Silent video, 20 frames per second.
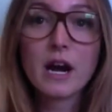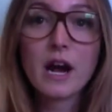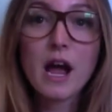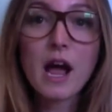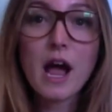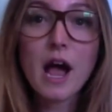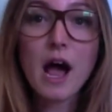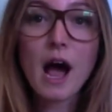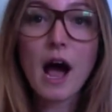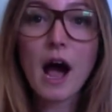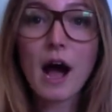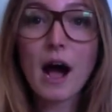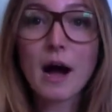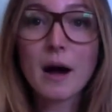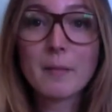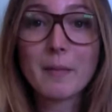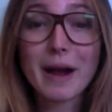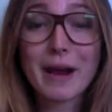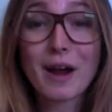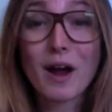
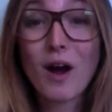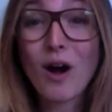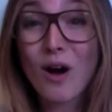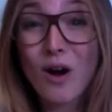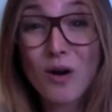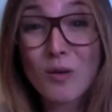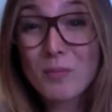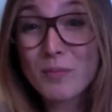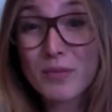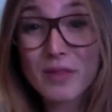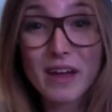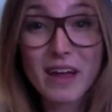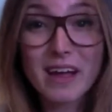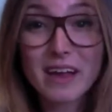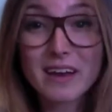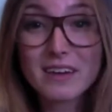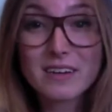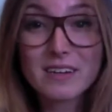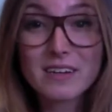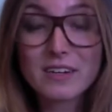I hope that
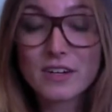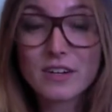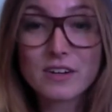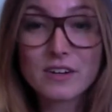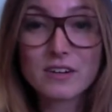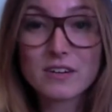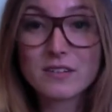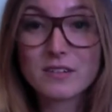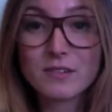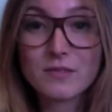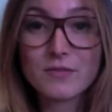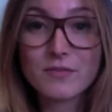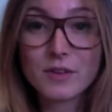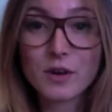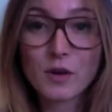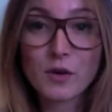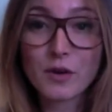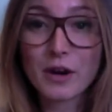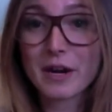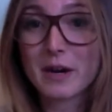you feel
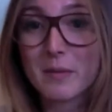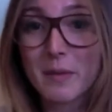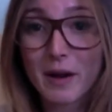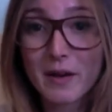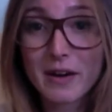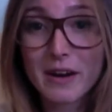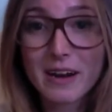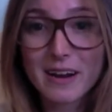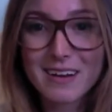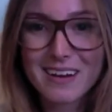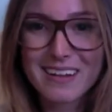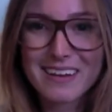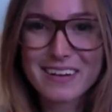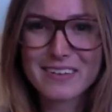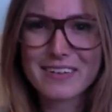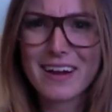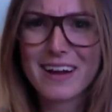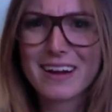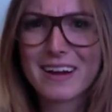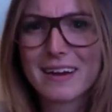great about it and that you're
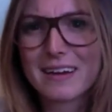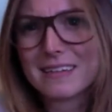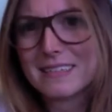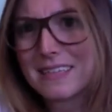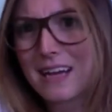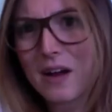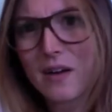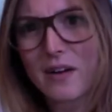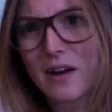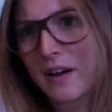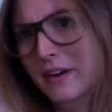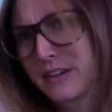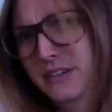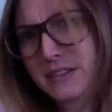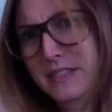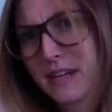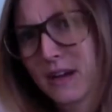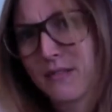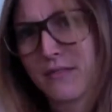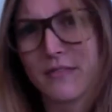not getting down on
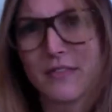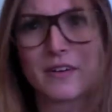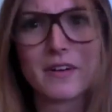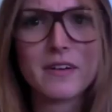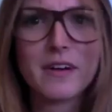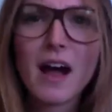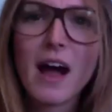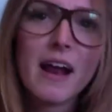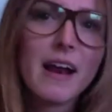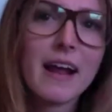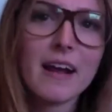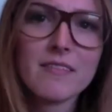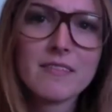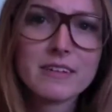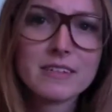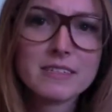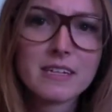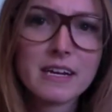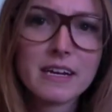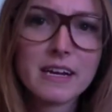yourself for not having
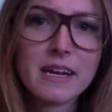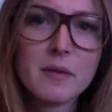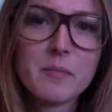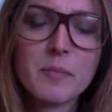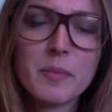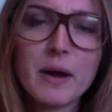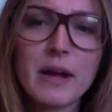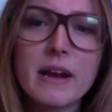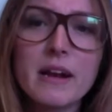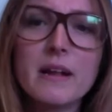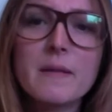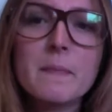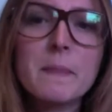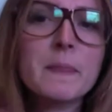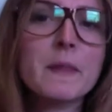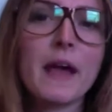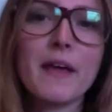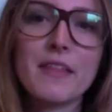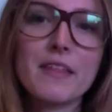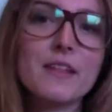done it. But I
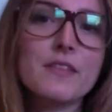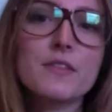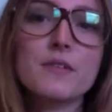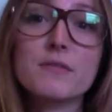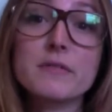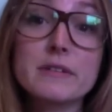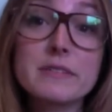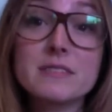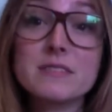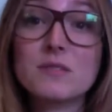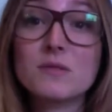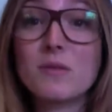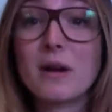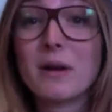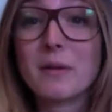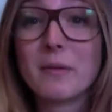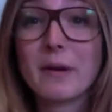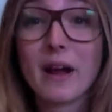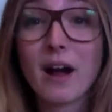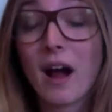think the reason
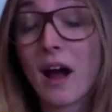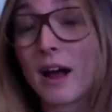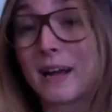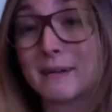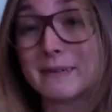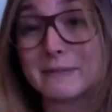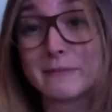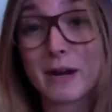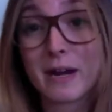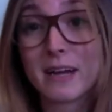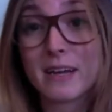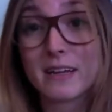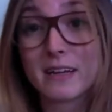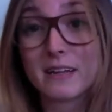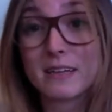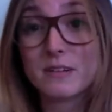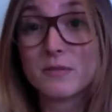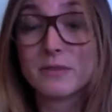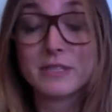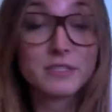why
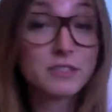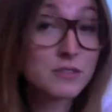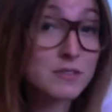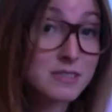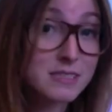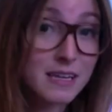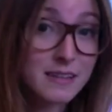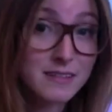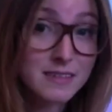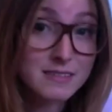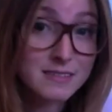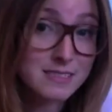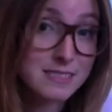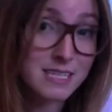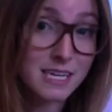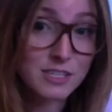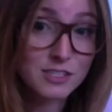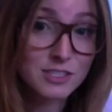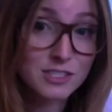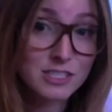we do set these
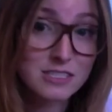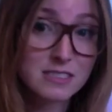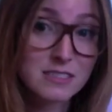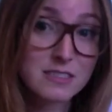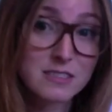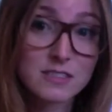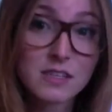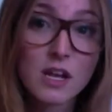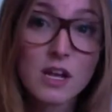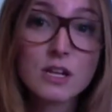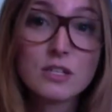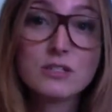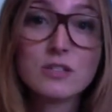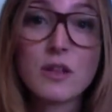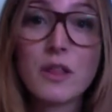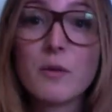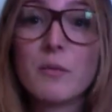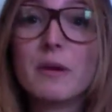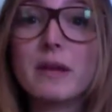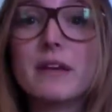intentions is so that
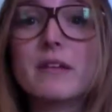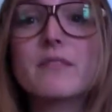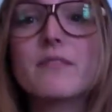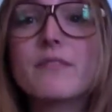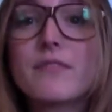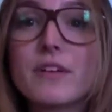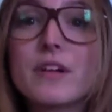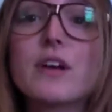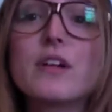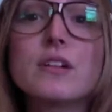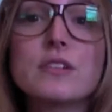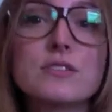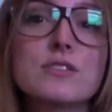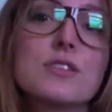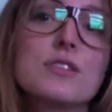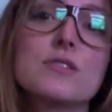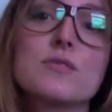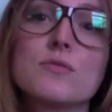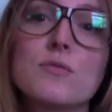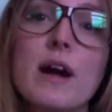we can feel a certain way,